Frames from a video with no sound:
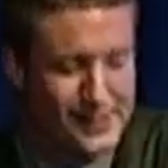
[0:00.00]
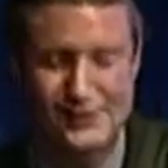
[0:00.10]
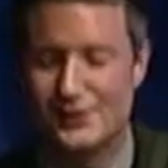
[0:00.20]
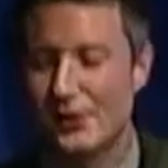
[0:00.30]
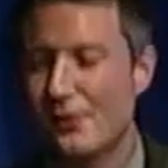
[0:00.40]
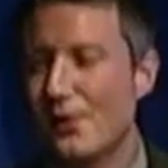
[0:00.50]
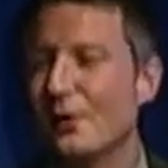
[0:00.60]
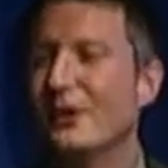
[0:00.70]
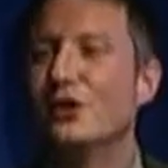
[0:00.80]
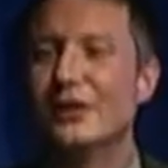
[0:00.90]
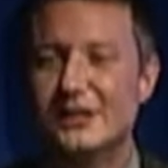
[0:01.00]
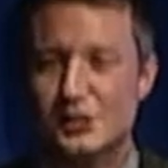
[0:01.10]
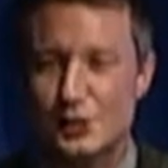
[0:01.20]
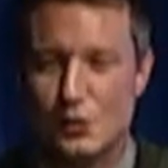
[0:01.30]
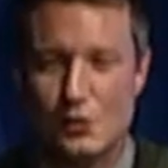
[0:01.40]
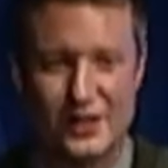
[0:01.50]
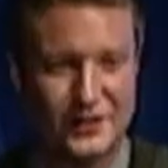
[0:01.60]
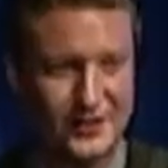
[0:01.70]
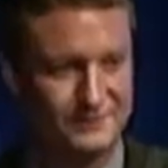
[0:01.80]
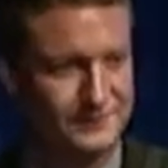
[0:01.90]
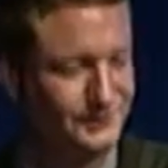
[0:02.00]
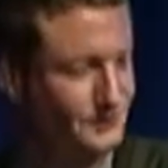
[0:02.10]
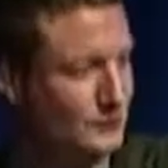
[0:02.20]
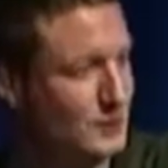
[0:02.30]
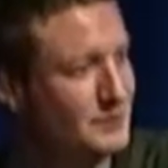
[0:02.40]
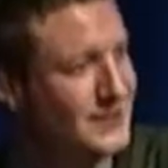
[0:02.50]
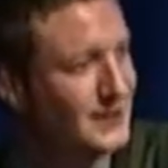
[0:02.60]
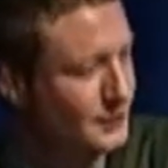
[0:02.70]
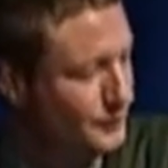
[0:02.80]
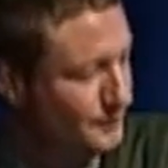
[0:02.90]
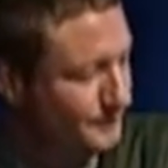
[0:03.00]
So what are we going to do with it? What are we going to do?